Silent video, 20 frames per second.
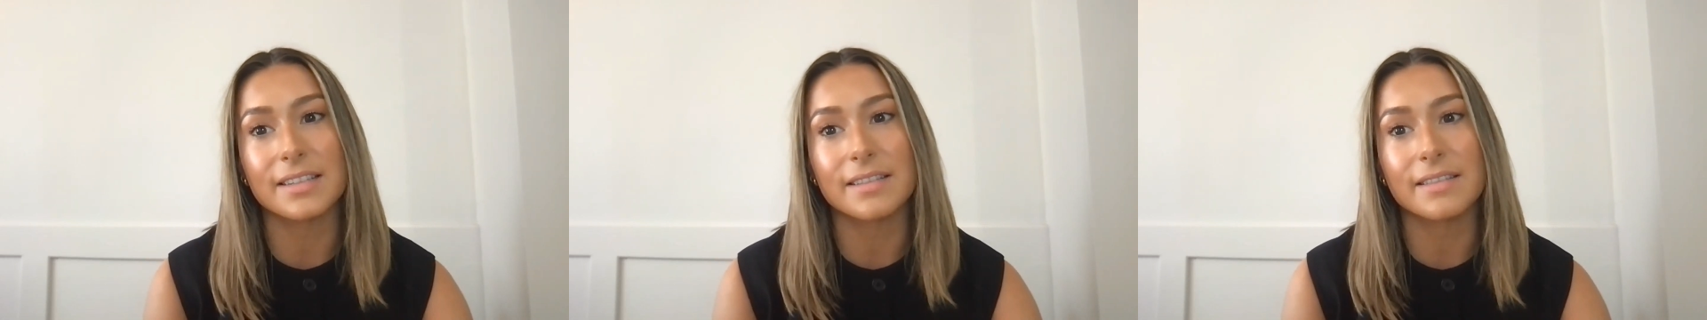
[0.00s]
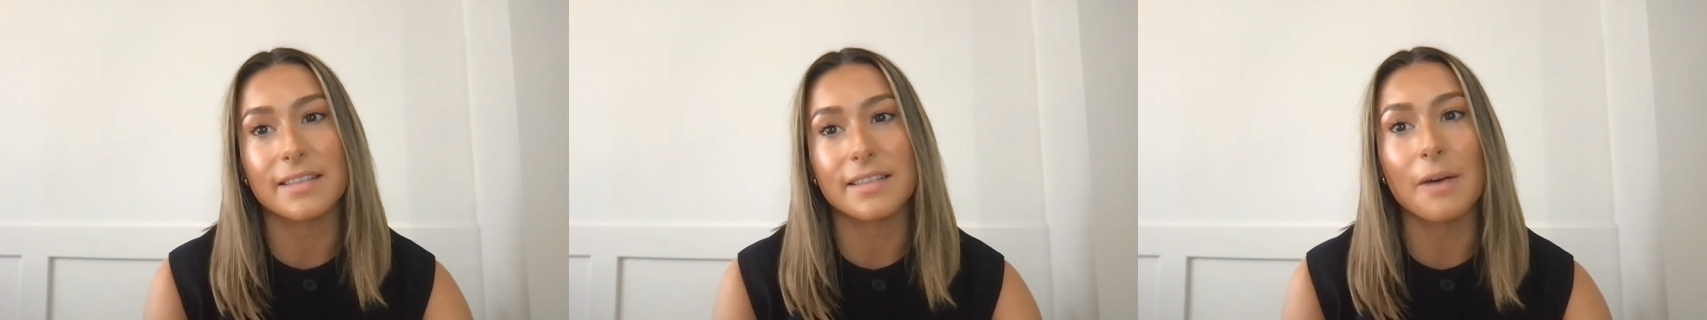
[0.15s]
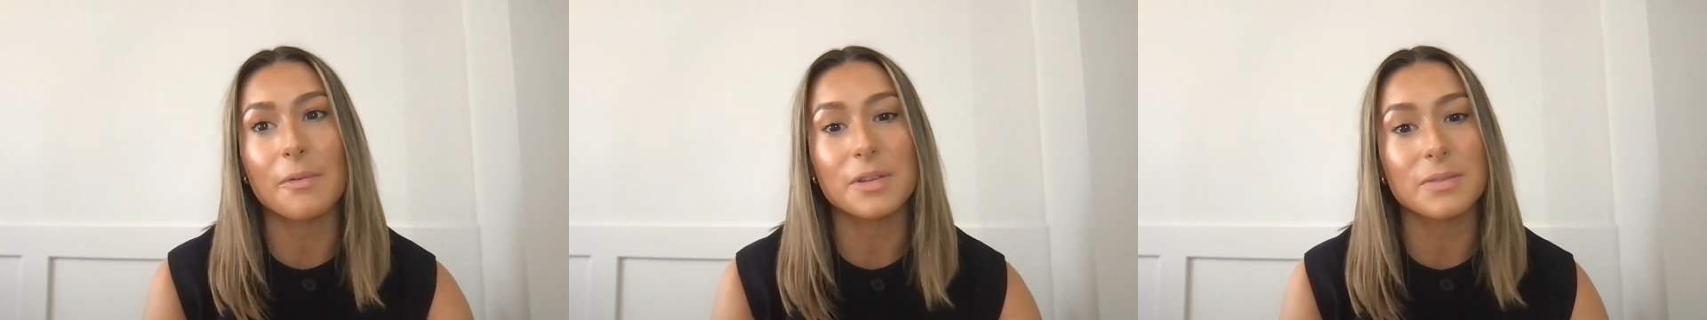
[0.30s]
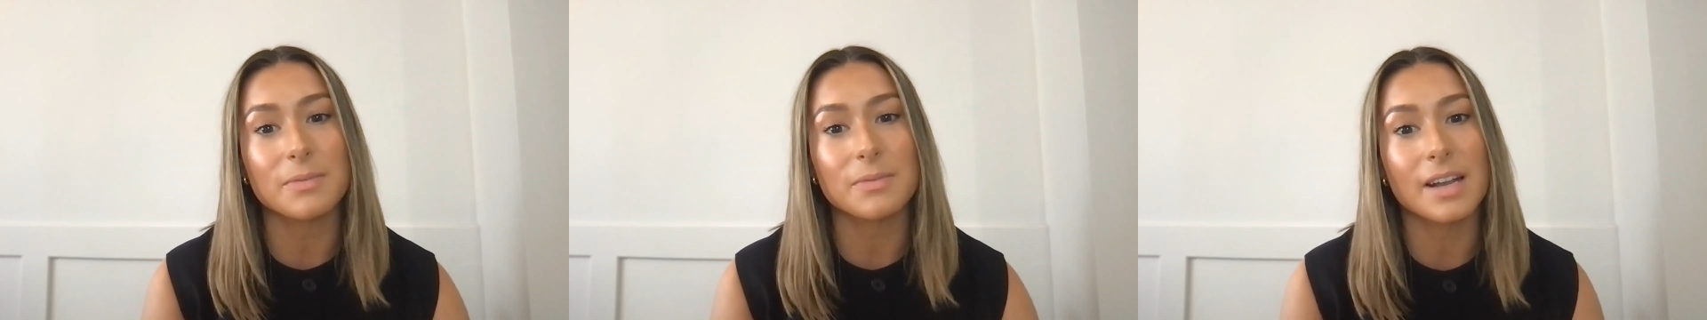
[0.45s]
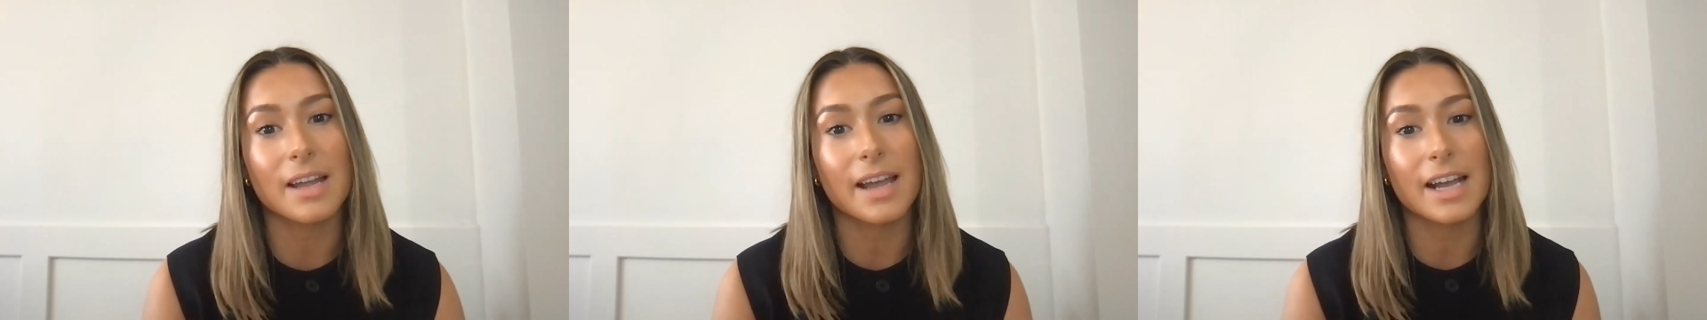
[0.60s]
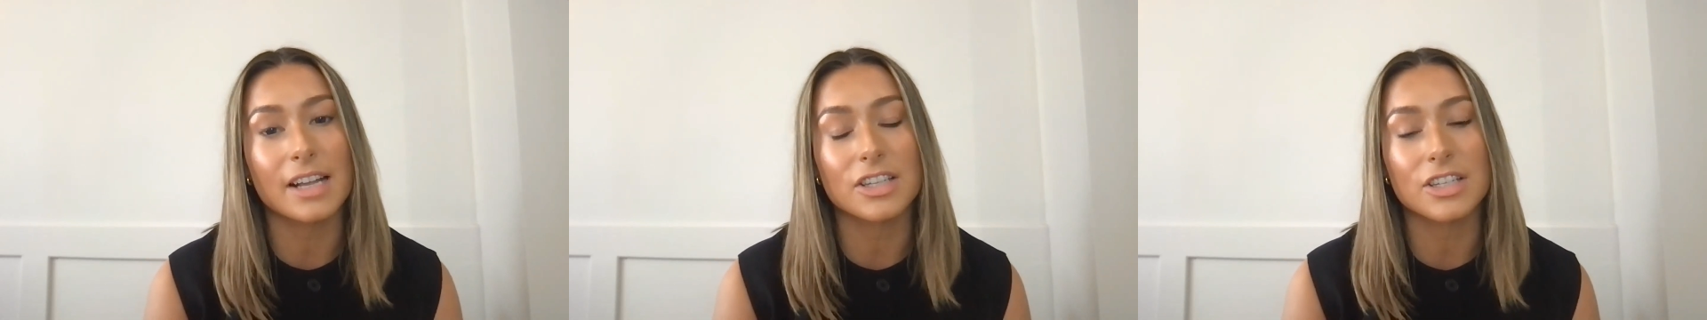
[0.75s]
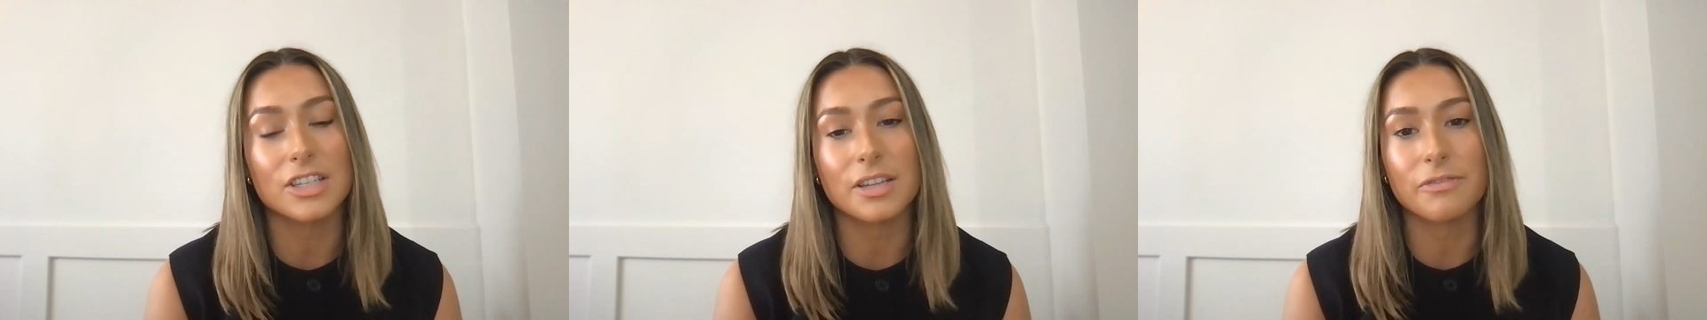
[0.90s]
that was when I
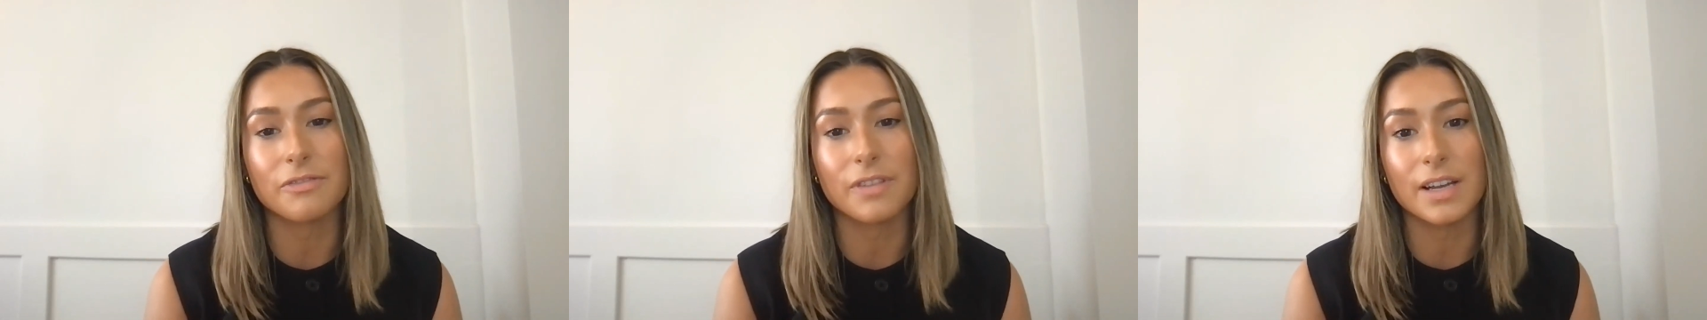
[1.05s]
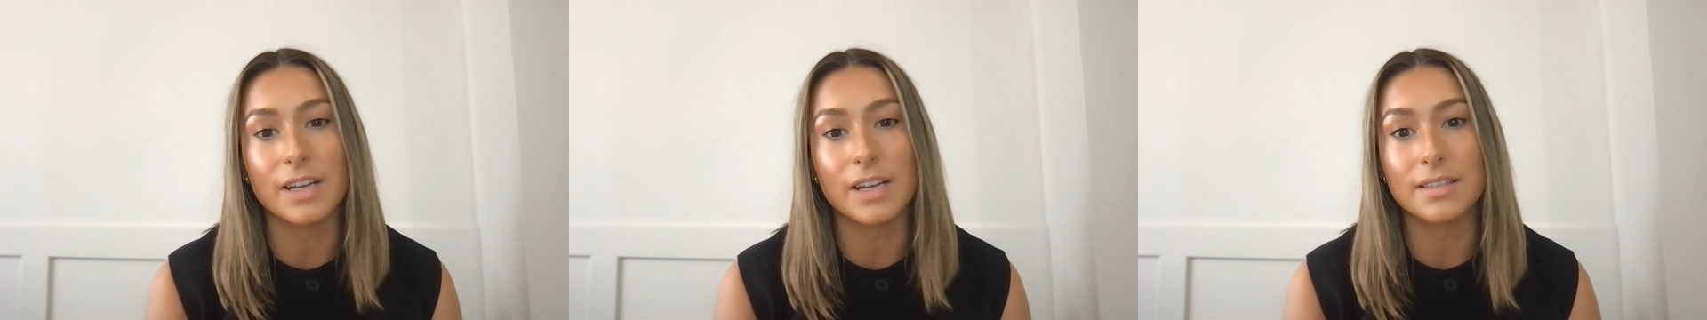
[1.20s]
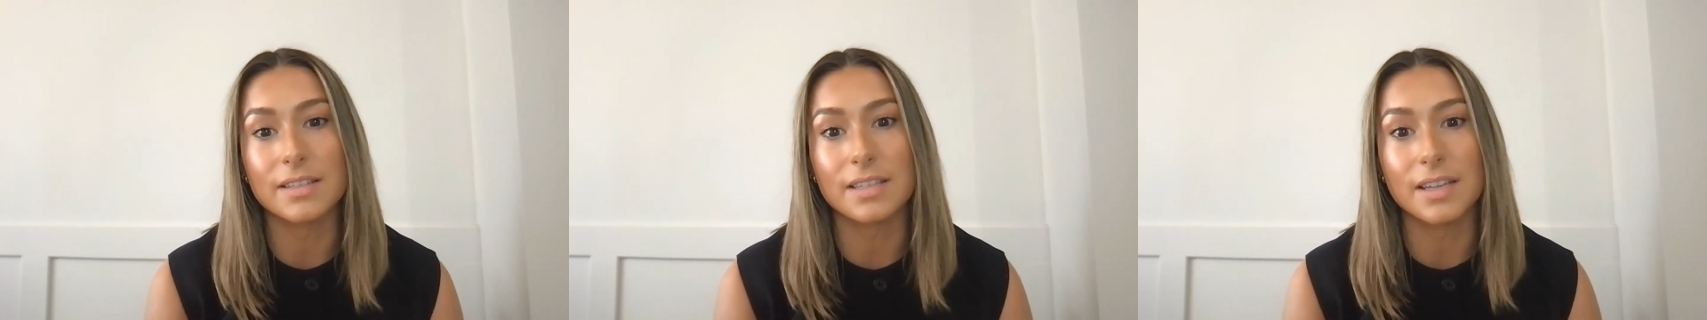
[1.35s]
actually first